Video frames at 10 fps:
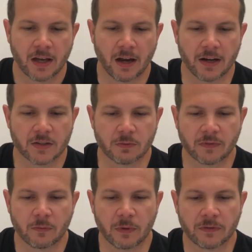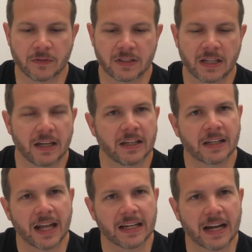All right, so we've
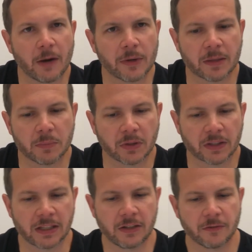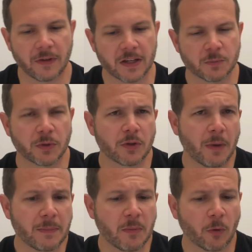indicated how we can build an interface, but there
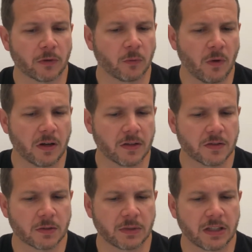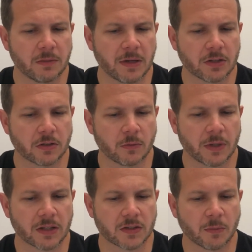might be more than one, so we need to make sure that
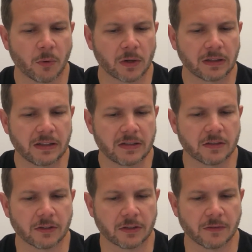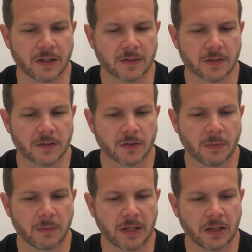we can support a list of interfaces. So
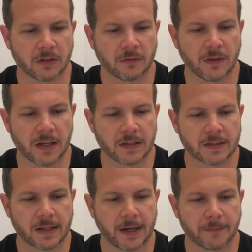maybe interface